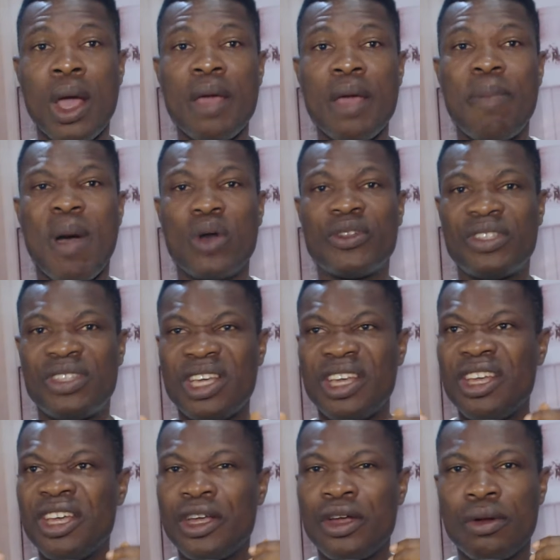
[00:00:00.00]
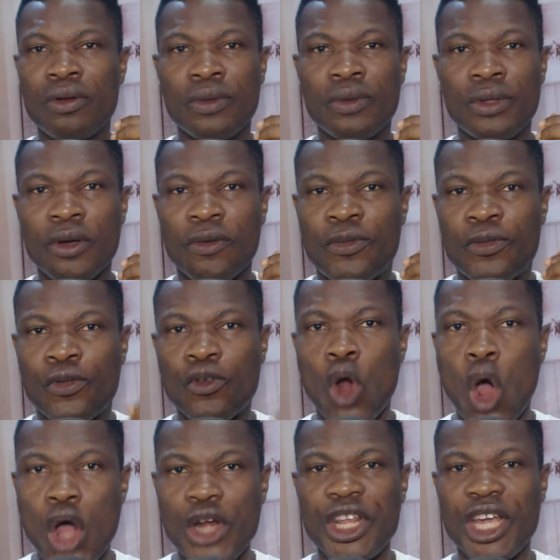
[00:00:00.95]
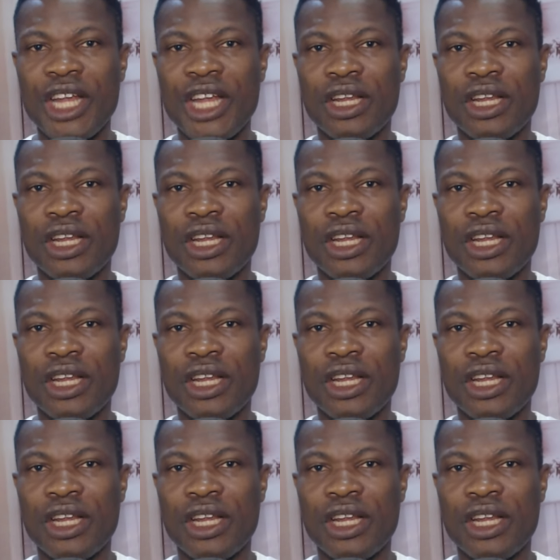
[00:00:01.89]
about the fraud